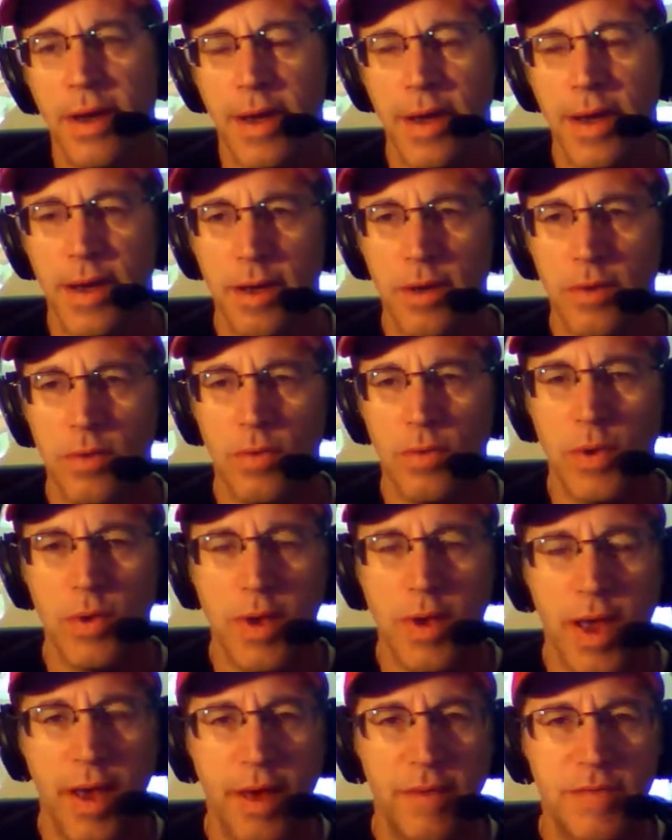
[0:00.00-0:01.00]
and what
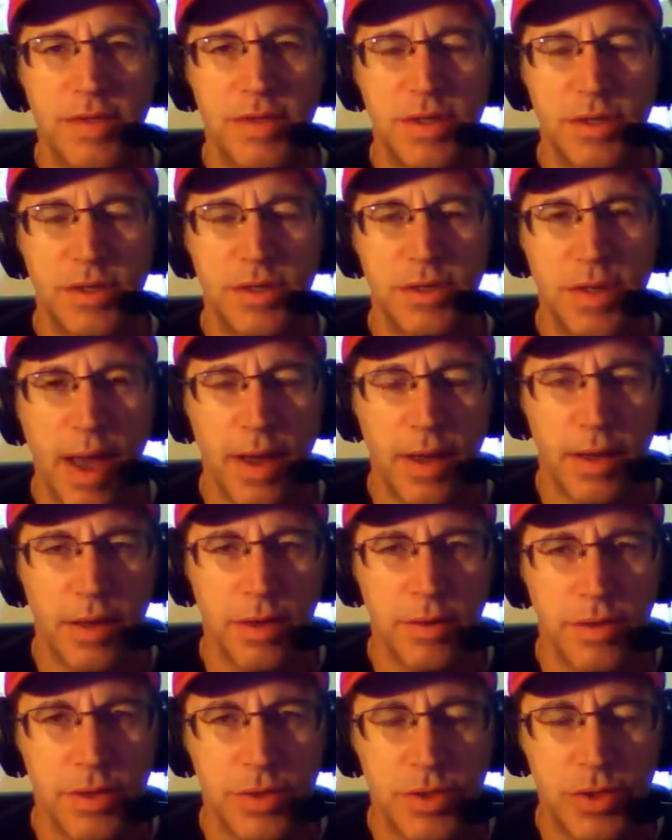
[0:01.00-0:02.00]
you have is this guy
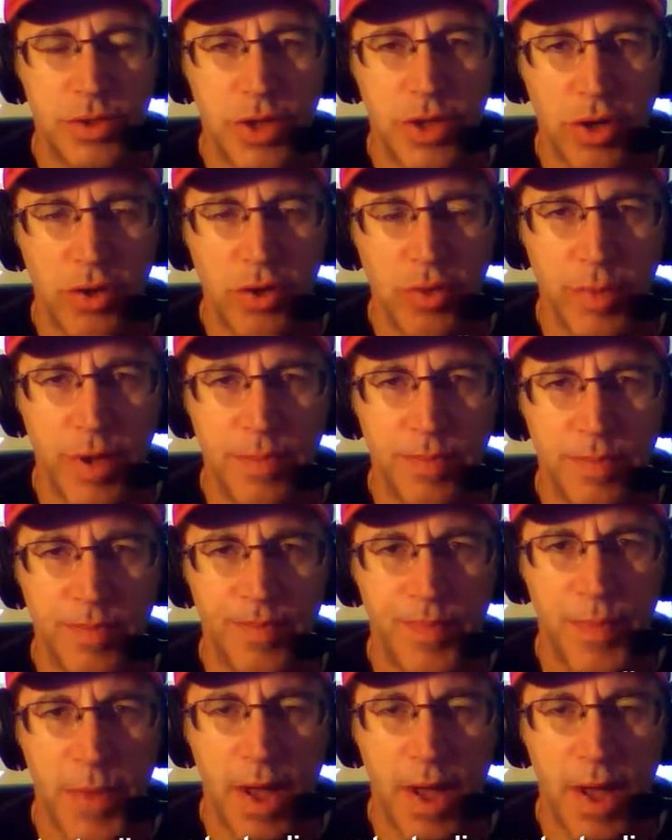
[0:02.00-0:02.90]
here, this gentleman,